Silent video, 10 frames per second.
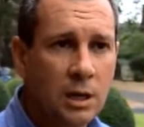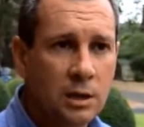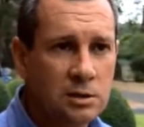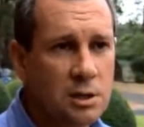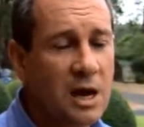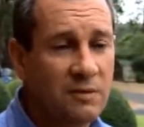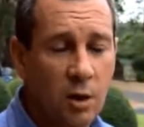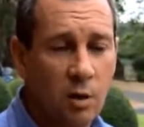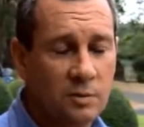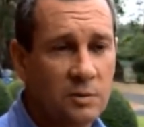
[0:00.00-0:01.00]
so you have
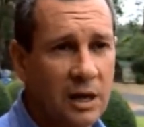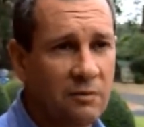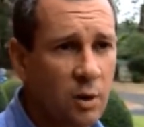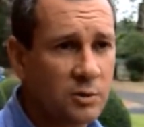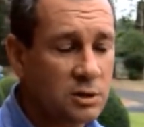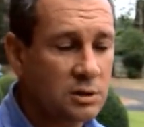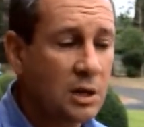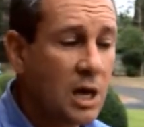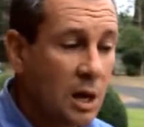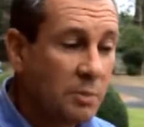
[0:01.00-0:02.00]
no other options
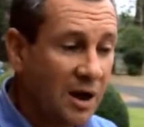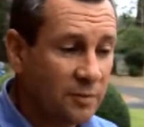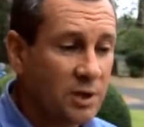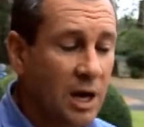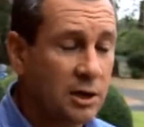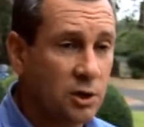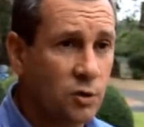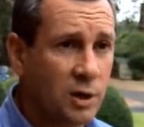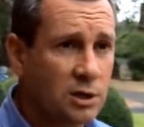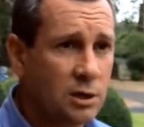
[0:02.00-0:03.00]
apart from cutting a
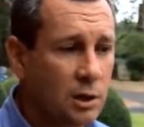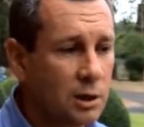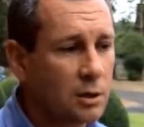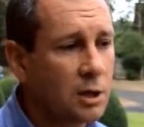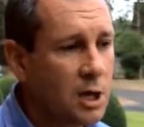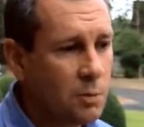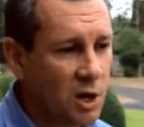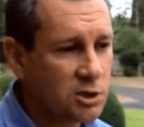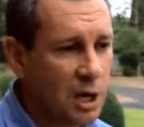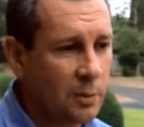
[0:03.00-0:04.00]
trench, and
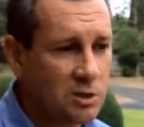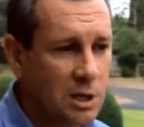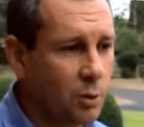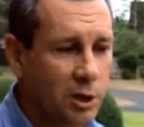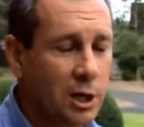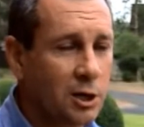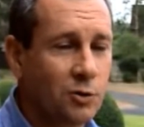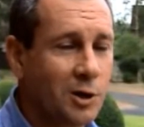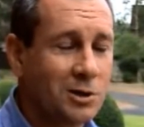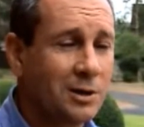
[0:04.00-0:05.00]
most homeowners don't want to cut a
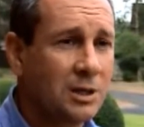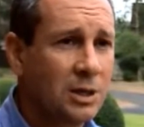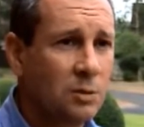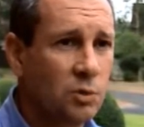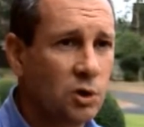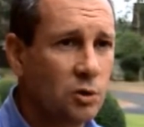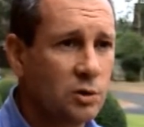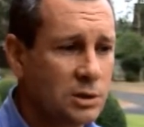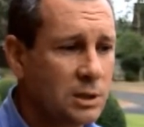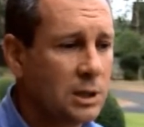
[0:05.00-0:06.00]
trench
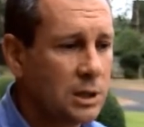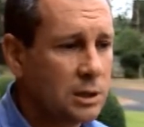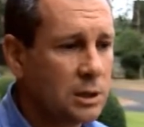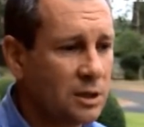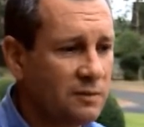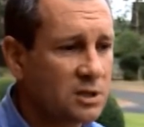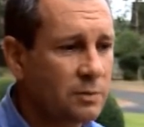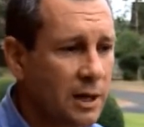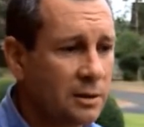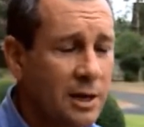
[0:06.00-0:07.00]
because they've just
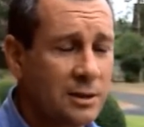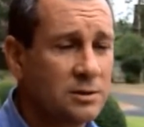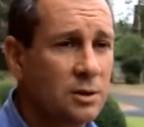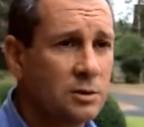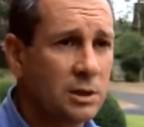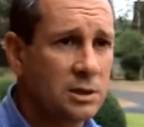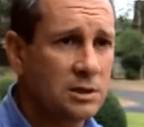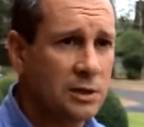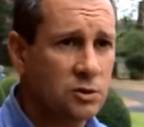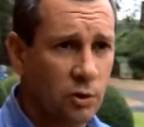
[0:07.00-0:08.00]
paid $1,000 to get a
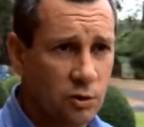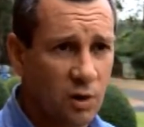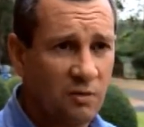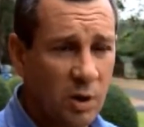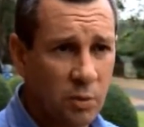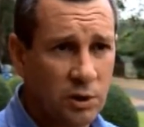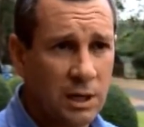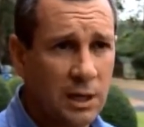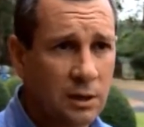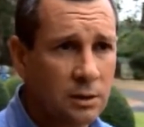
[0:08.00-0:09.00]
stencil quick driveway put
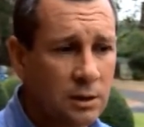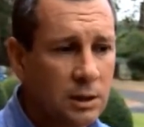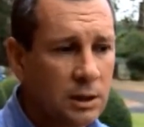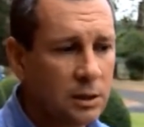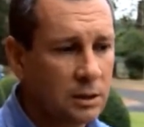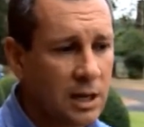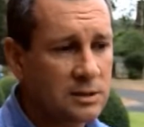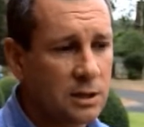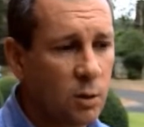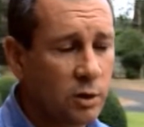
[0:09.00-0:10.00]
down, and the last
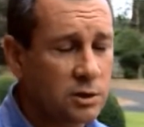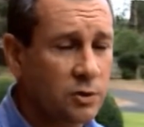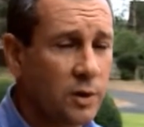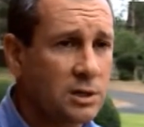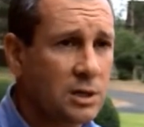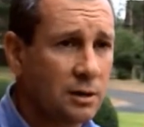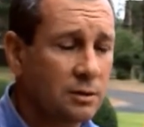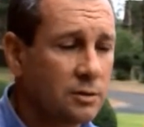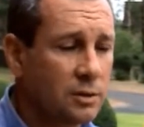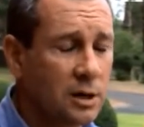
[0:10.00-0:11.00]
thing I want is a trench cut
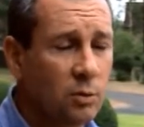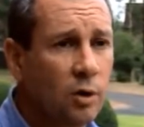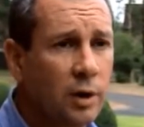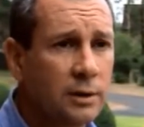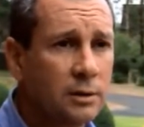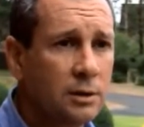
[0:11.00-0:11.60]
300 wide